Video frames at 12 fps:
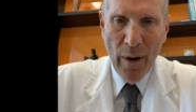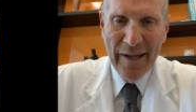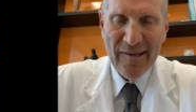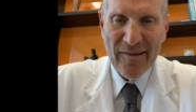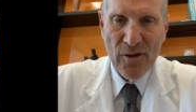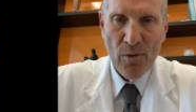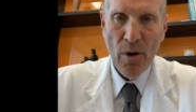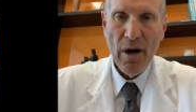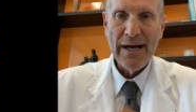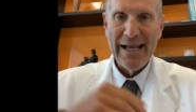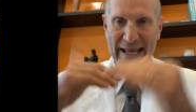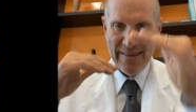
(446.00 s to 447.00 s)
once
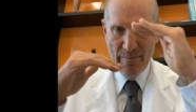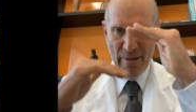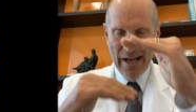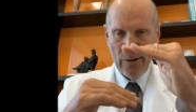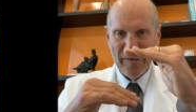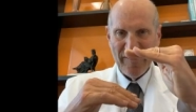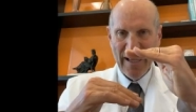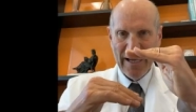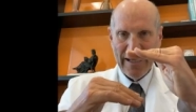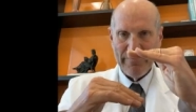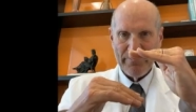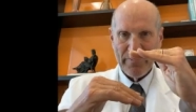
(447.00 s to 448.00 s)
you are in the mild
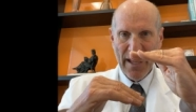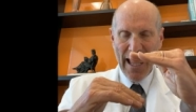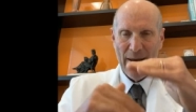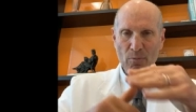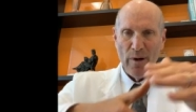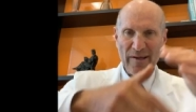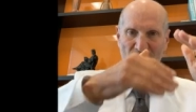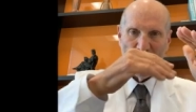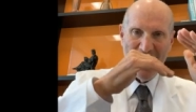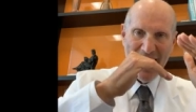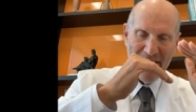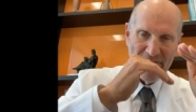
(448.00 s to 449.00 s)
setting, and
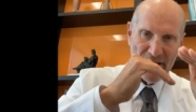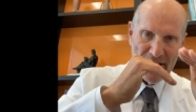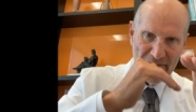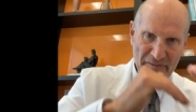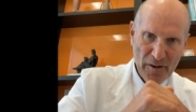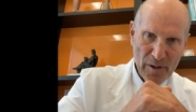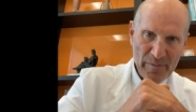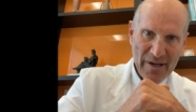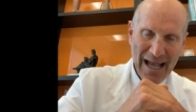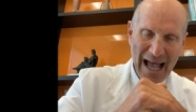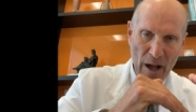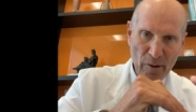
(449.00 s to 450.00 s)
once we have
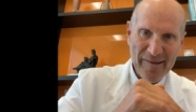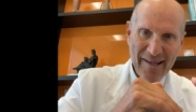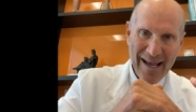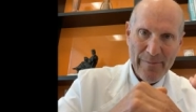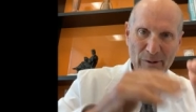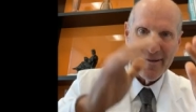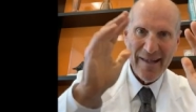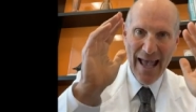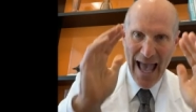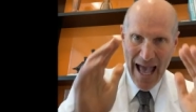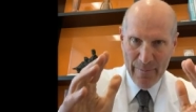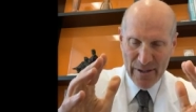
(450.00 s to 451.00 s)
confirmed
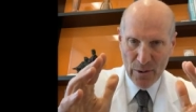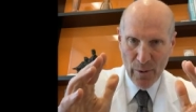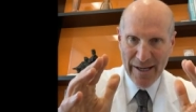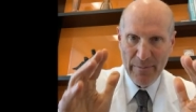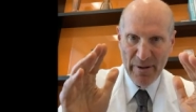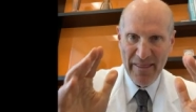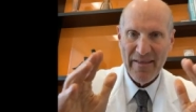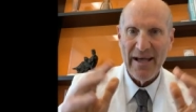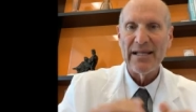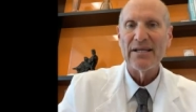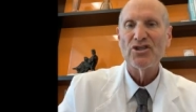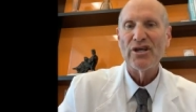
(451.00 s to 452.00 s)
Alzheimer's amyloid
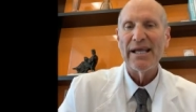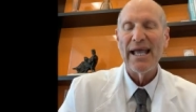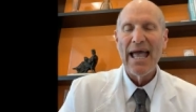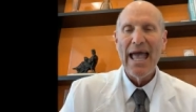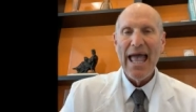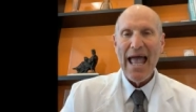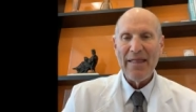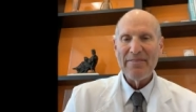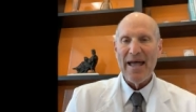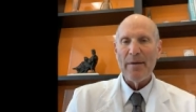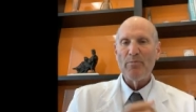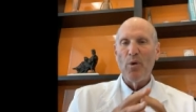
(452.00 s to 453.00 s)
pathology,
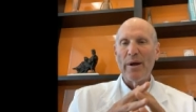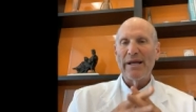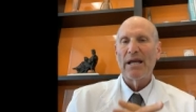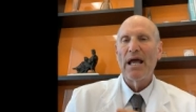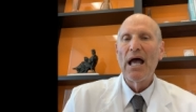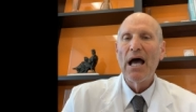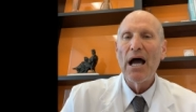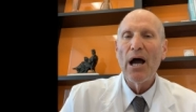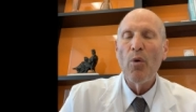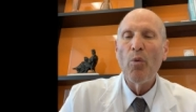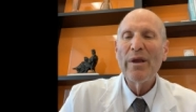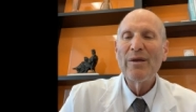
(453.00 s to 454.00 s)
at that point,
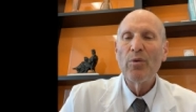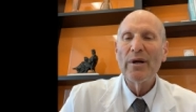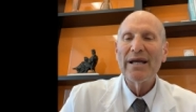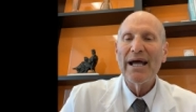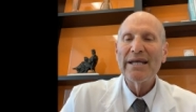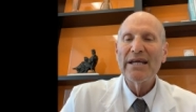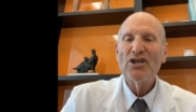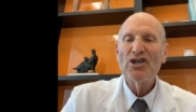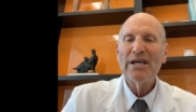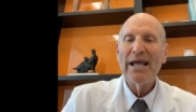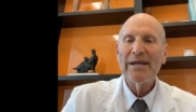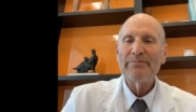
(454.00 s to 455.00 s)
uh, we would
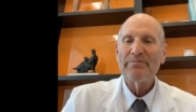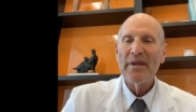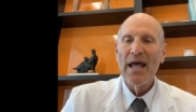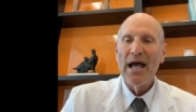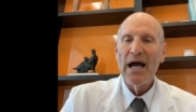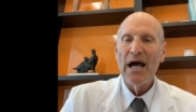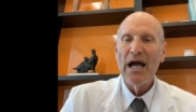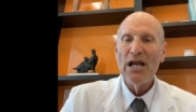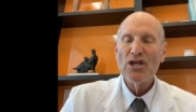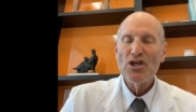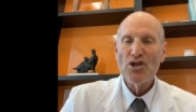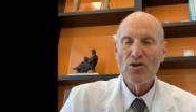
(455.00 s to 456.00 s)
initiate
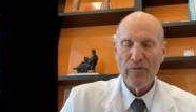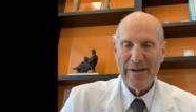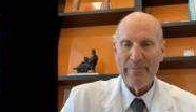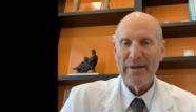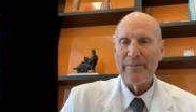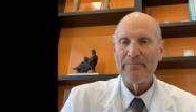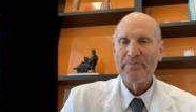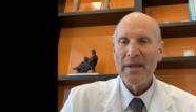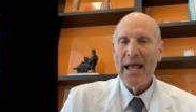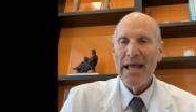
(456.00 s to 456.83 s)
uh, treatment.